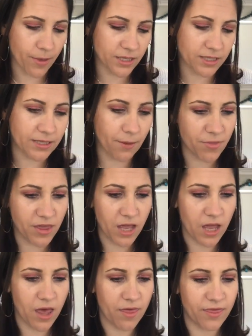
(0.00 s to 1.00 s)

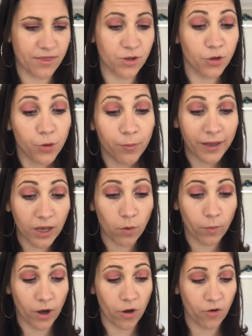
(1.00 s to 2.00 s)
something to be
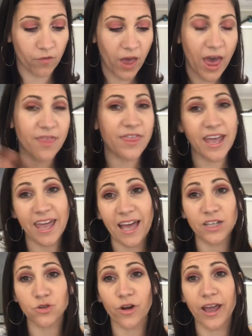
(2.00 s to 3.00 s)
aware of. They
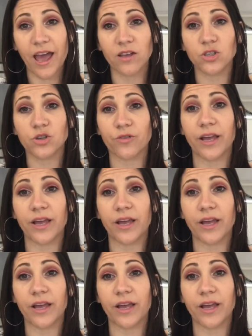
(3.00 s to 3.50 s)
can dry out